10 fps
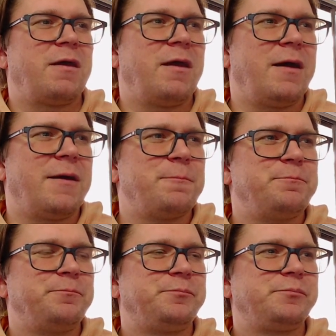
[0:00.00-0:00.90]

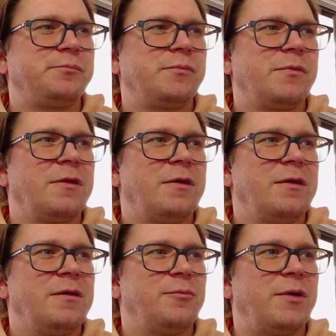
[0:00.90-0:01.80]

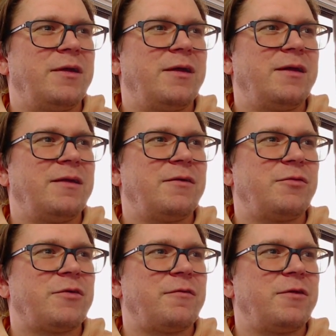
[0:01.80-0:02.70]
But it
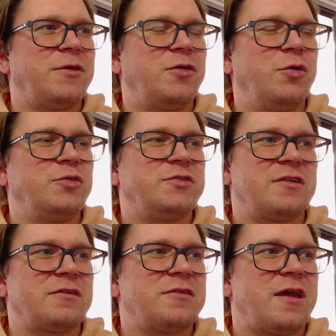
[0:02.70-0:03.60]
was a huge
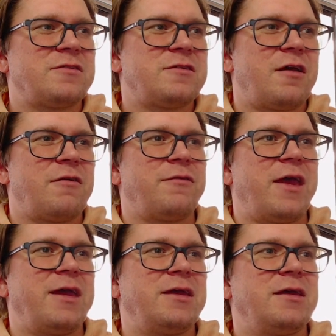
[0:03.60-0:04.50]
success of
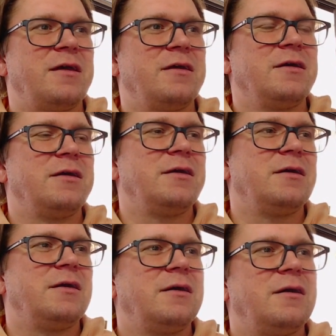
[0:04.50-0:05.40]
a
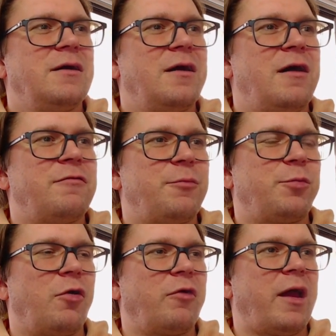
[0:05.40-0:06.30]

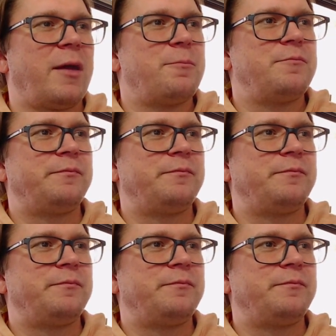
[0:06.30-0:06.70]
program.